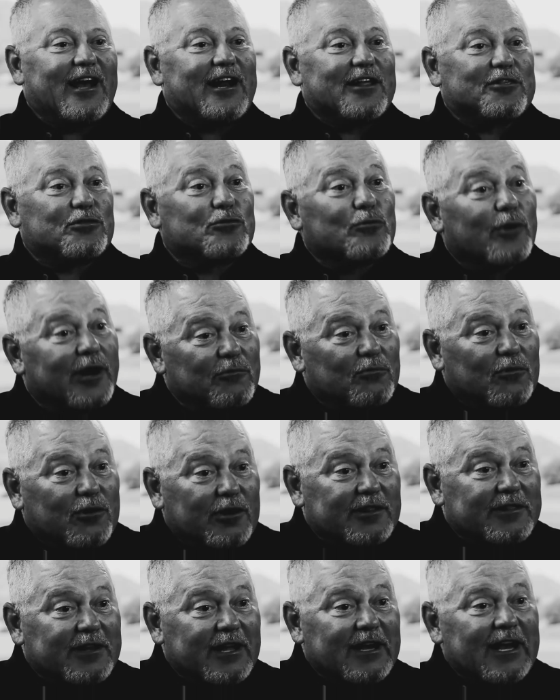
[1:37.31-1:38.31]
had a three
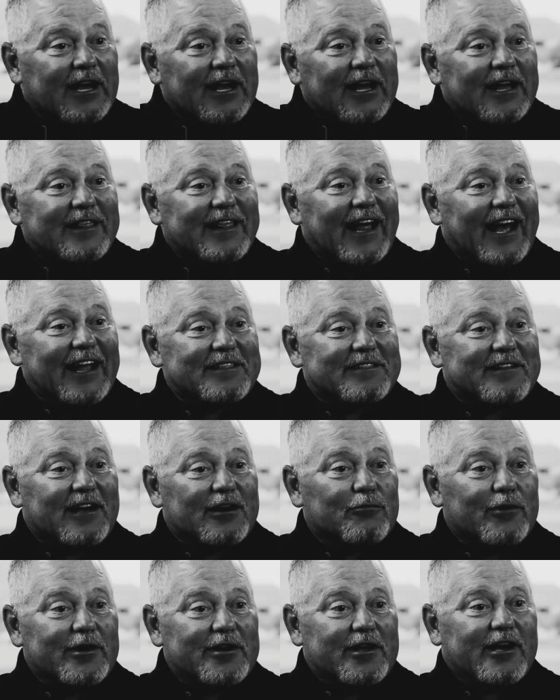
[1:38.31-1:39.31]
wood that
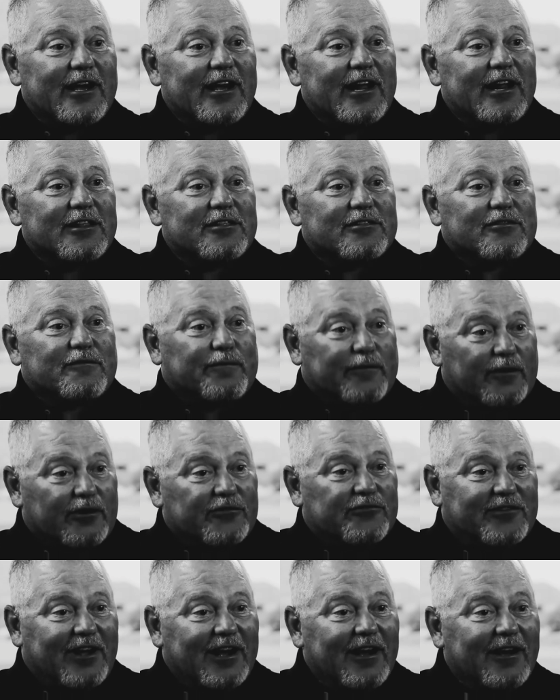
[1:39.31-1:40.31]
when you hit it the
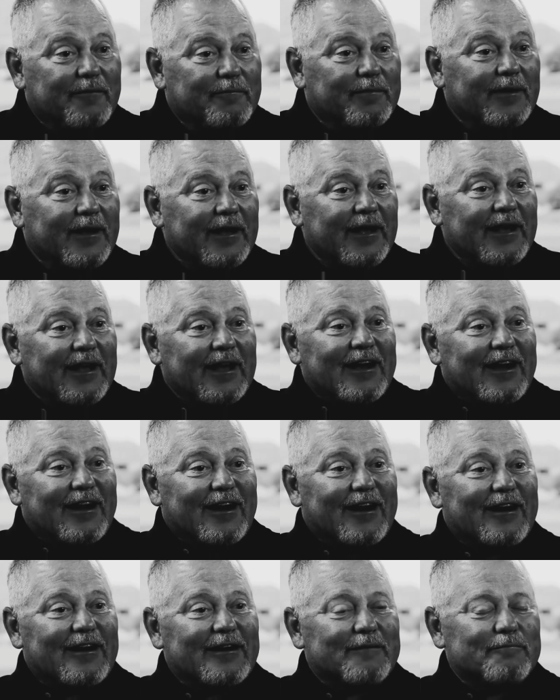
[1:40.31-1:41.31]
first time,
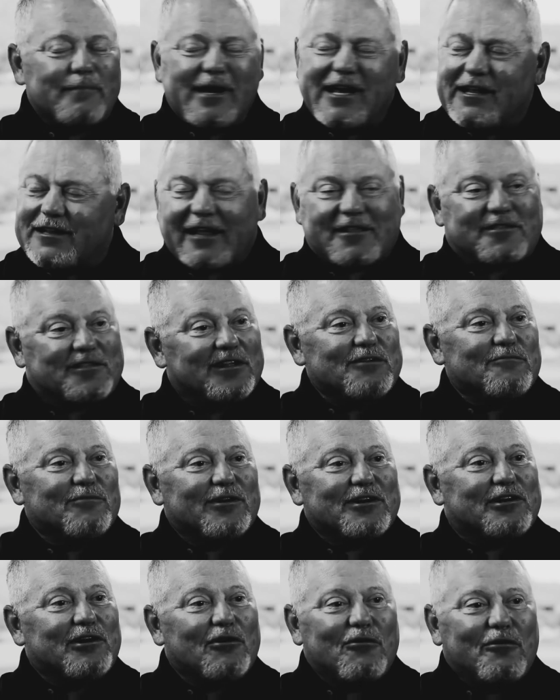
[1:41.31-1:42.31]
man, that thing
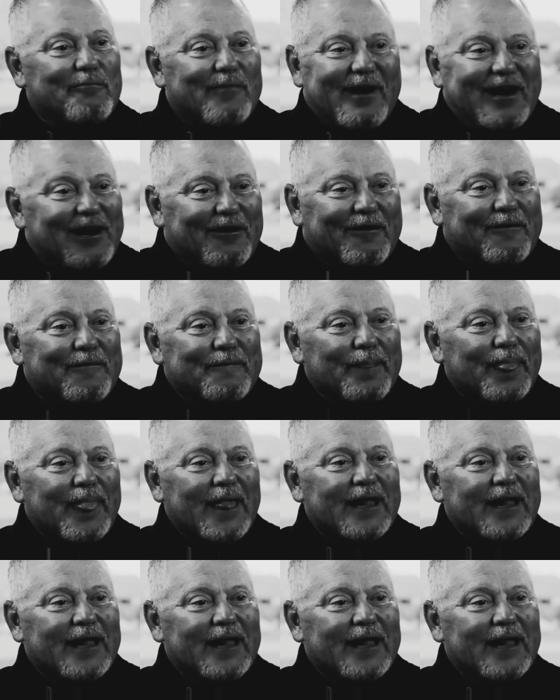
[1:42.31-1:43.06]
would go a mile.